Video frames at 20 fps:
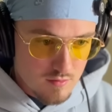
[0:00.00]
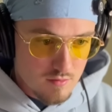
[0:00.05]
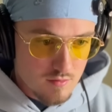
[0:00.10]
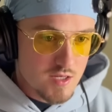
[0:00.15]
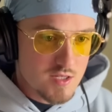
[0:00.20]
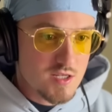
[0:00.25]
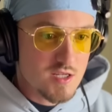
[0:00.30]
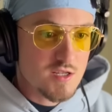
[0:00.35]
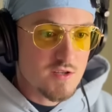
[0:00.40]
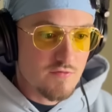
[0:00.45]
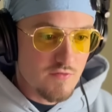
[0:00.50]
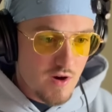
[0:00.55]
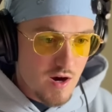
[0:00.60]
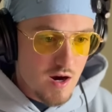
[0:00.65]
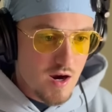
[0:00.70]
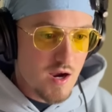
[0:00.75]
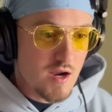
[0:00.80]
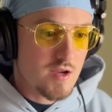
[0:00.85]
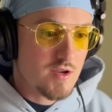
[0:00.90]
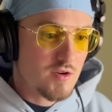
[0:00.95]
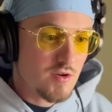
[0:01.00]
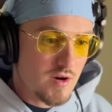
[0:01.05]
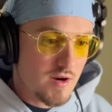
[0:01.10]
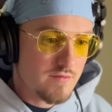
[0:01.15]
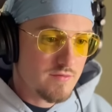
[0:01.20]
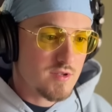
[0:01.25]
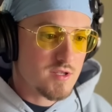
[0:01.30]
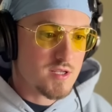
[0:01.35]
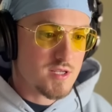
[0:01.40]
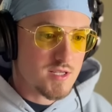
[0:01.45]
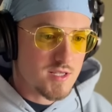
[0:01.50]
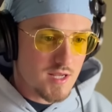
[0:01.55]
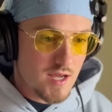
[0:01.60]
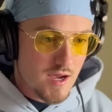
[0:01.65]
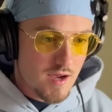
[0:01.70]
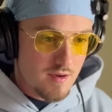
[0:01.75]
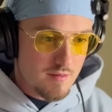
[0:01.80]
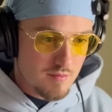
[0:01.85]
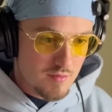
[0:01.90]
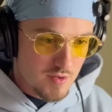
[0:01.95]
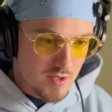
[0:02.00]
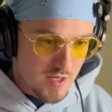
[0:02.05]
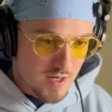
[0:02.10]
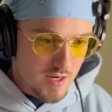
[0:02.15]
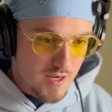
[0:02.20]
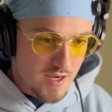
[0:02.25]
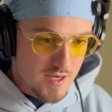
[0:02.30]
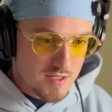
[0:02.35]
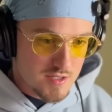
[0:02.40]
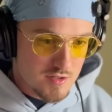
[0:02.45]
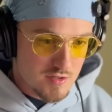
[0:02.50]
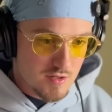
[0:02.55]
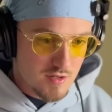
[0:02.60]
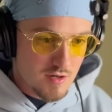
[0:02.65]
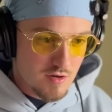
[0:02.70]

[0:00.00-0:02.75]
It's just fire how you don't have to stop, like, as you're